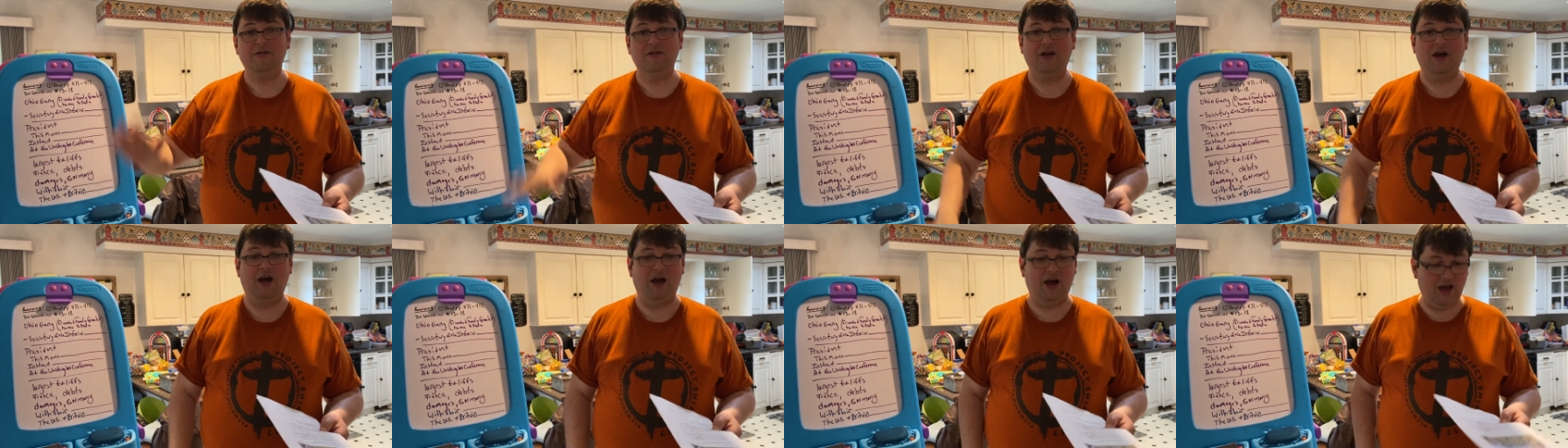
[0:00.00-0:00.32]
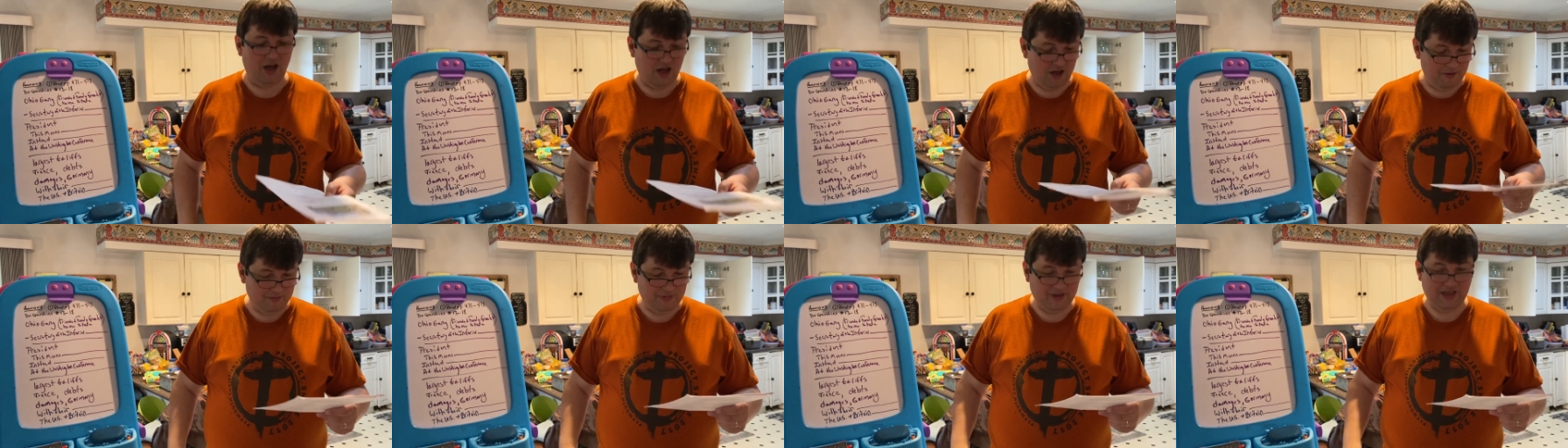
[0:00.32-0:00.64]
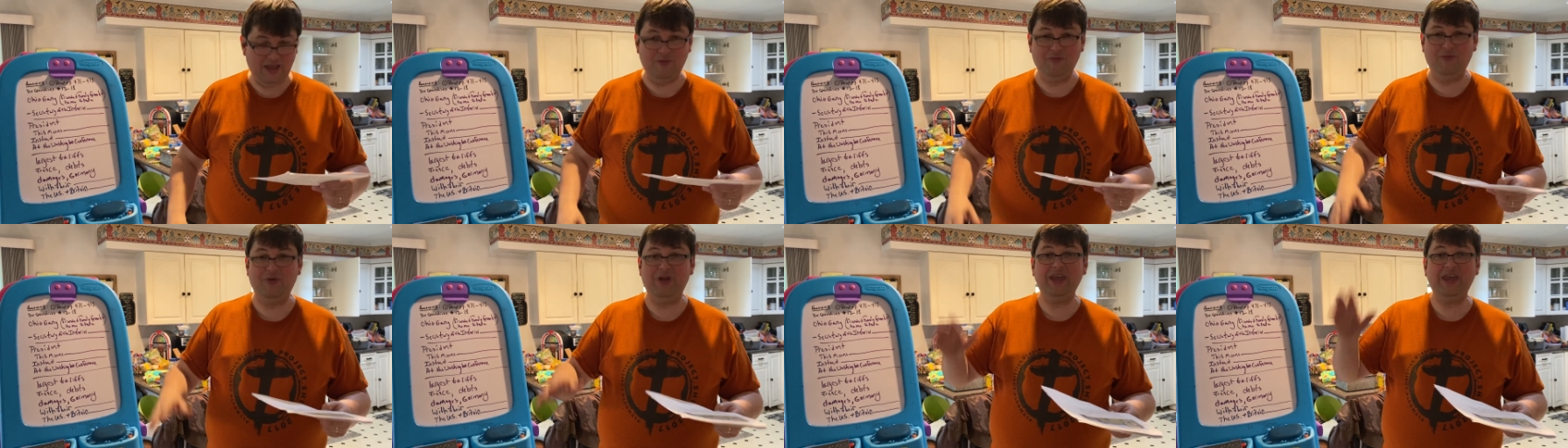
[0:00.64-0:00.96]

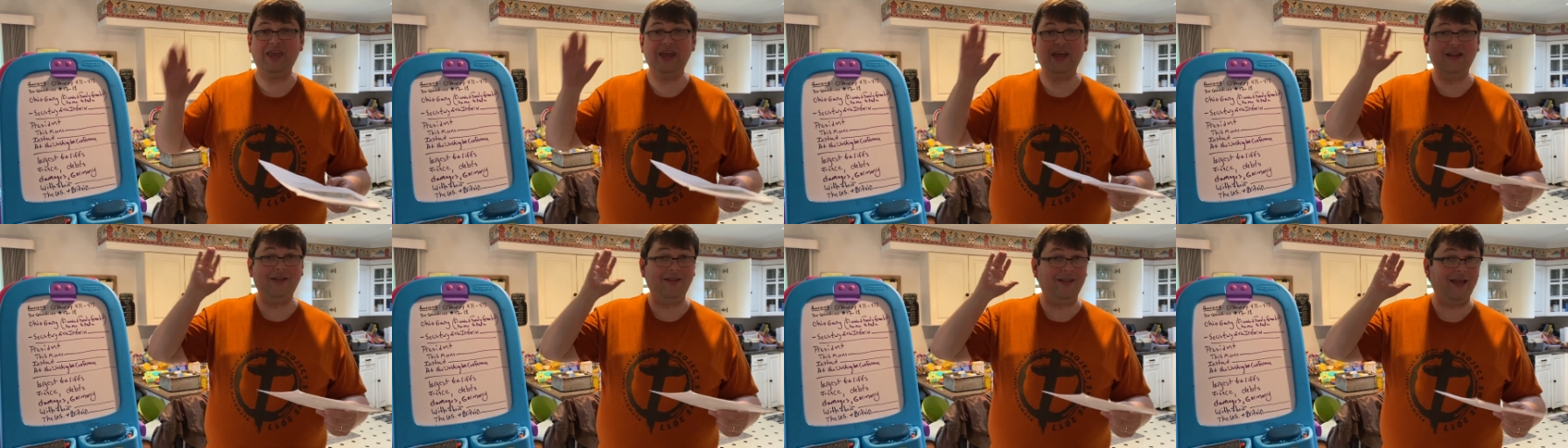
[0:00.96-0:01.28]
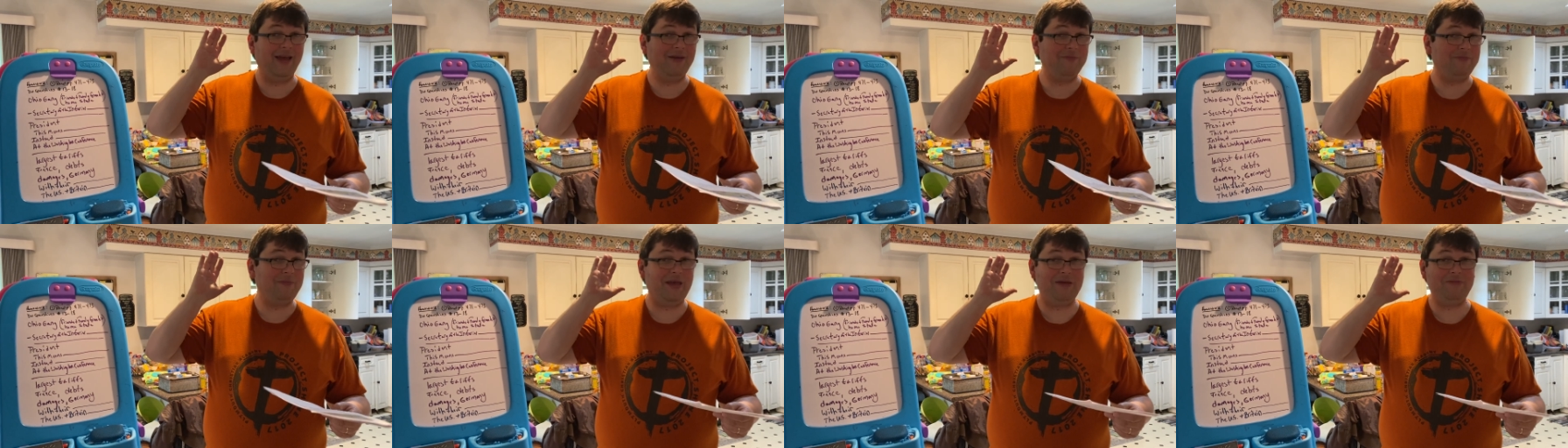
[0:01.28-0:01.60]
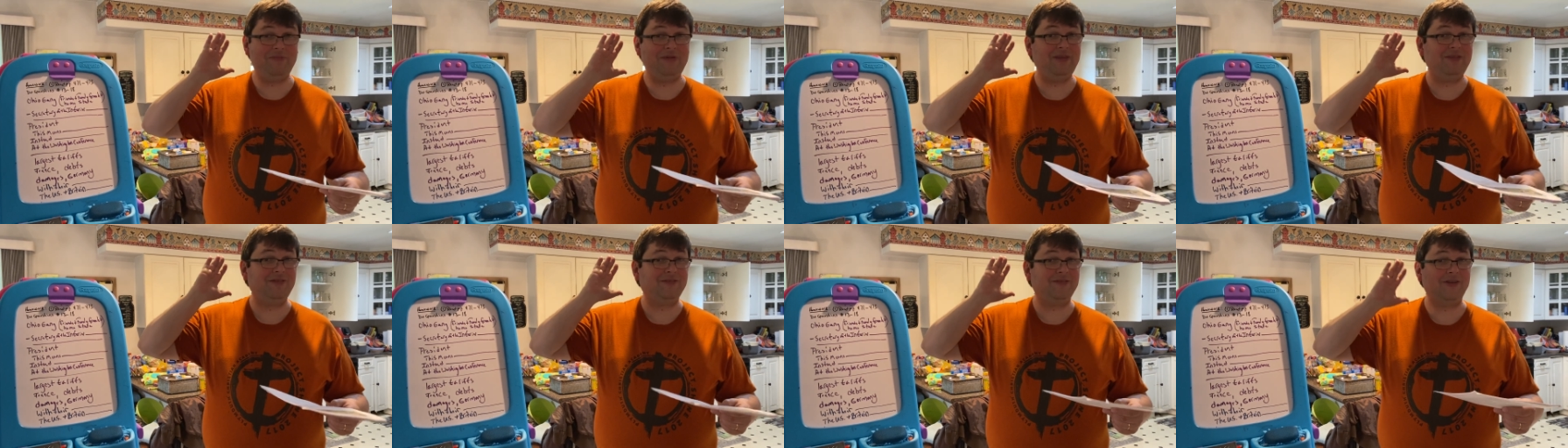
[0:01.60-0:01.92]
Can we get
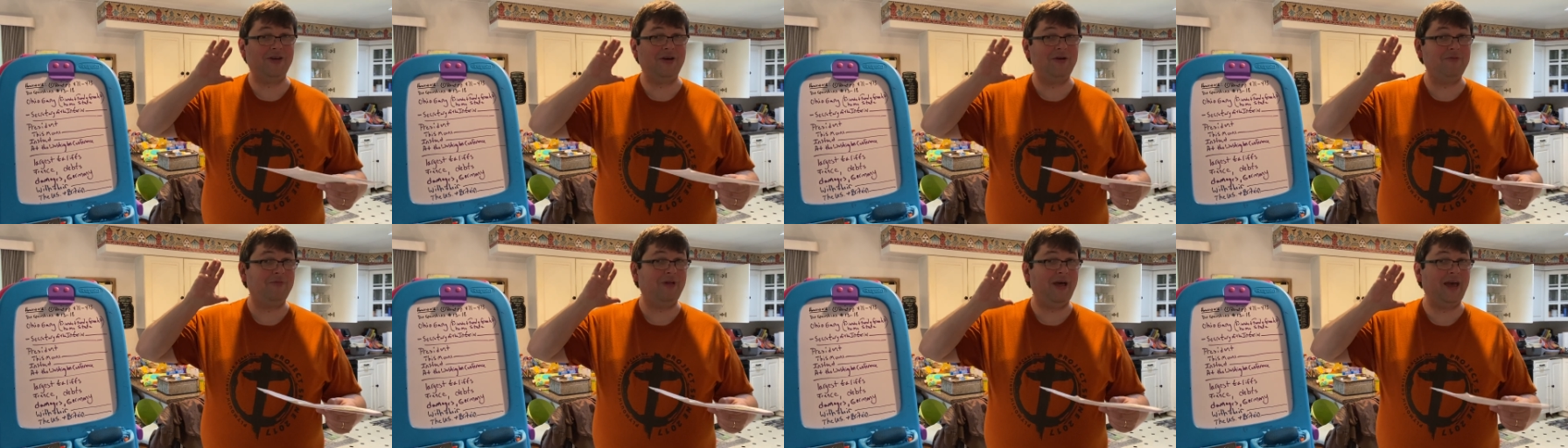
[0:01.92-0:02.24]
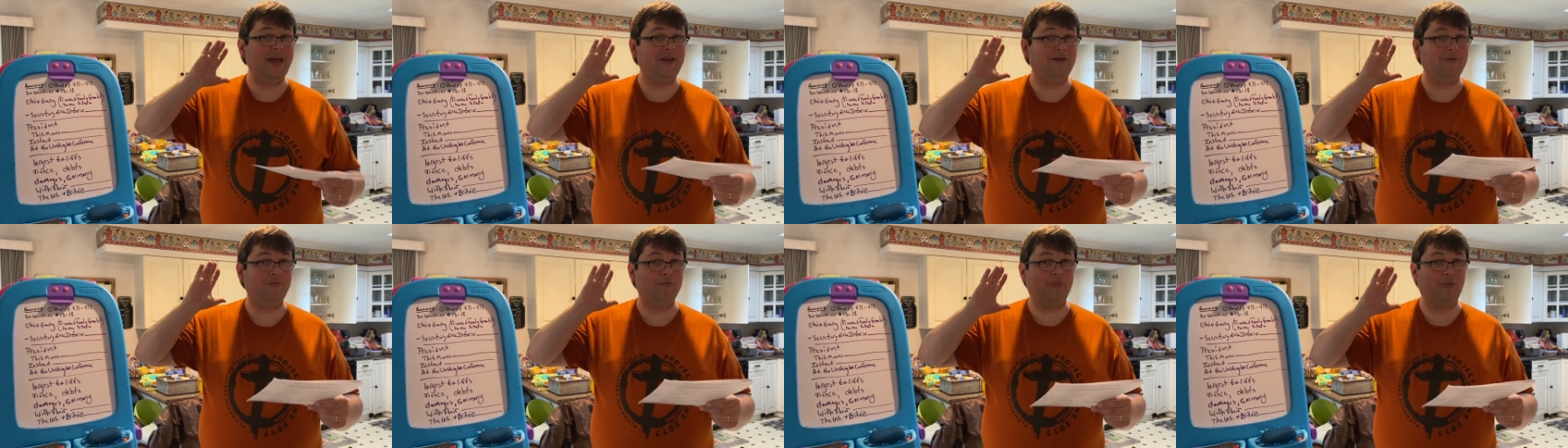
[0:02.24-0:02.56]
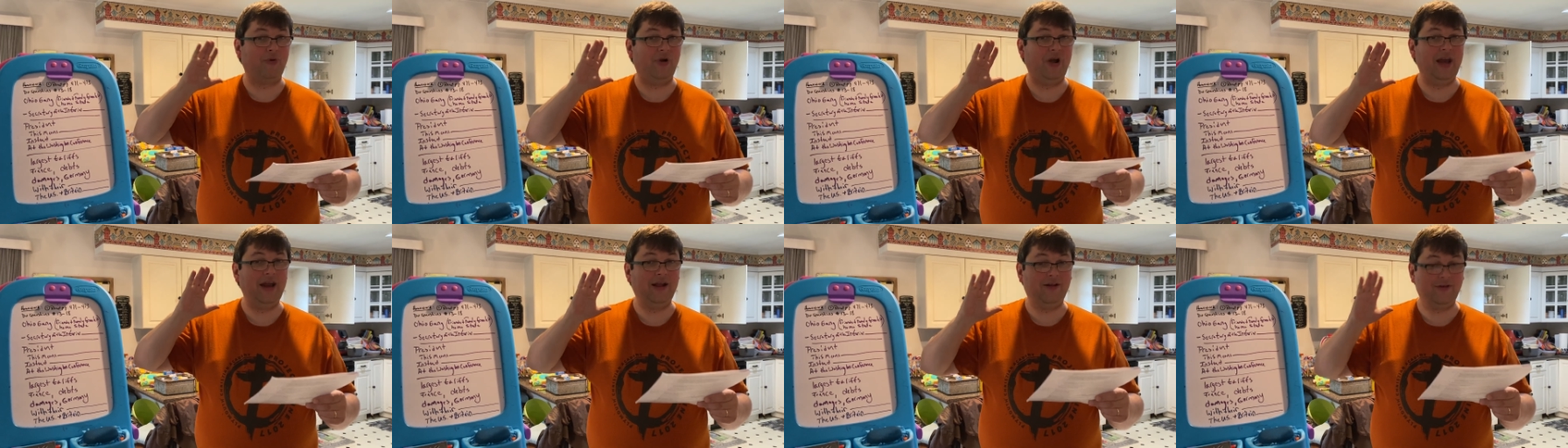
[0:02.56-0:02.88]
maybe some
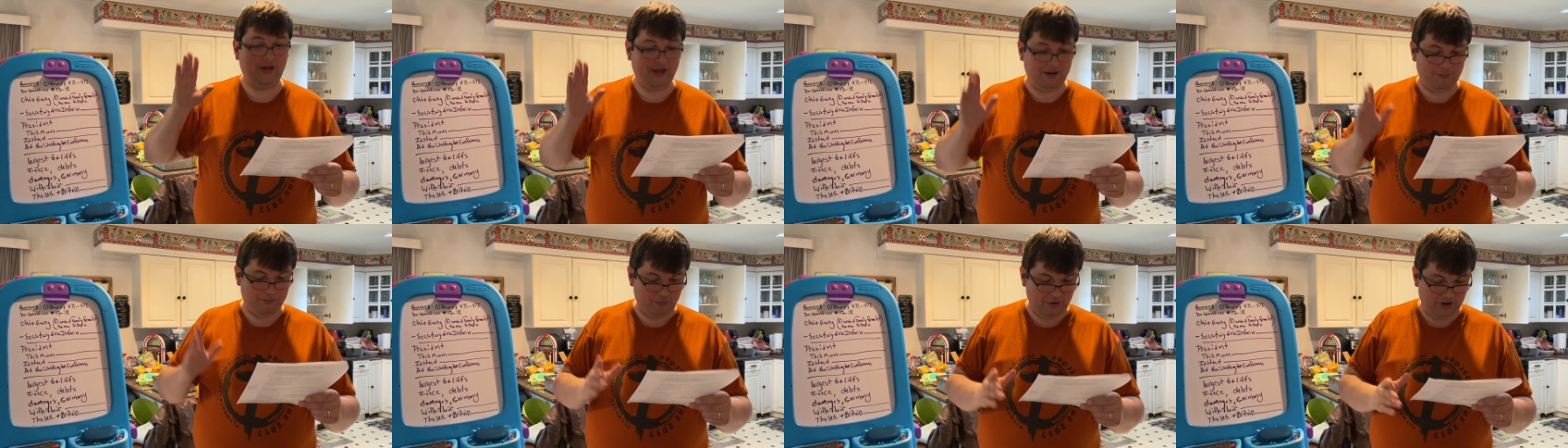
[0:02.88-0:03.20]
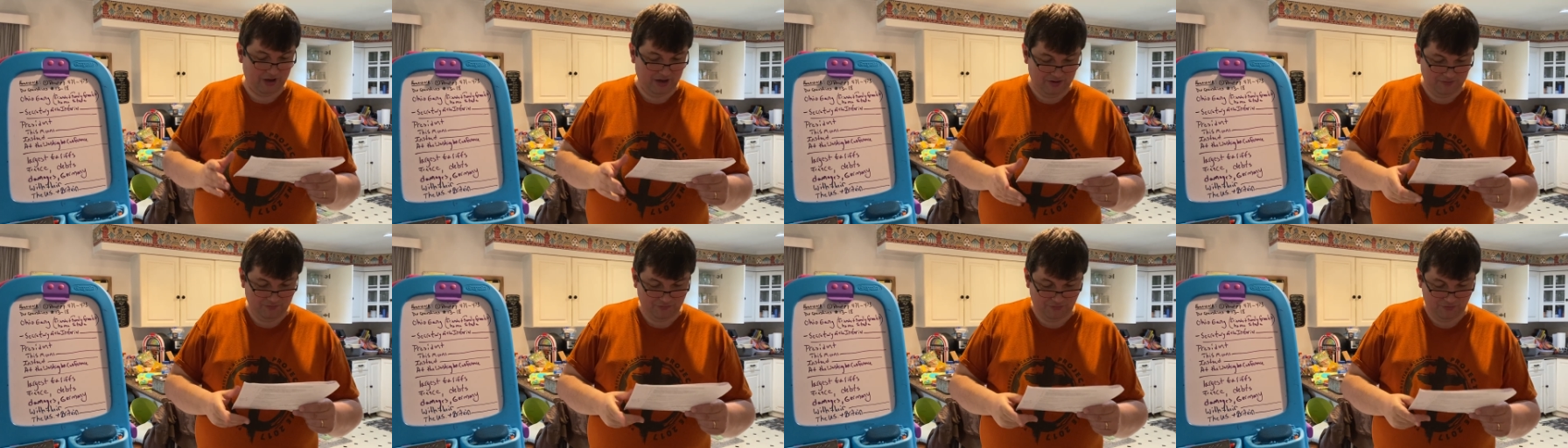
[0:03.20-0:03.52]
break like Britain and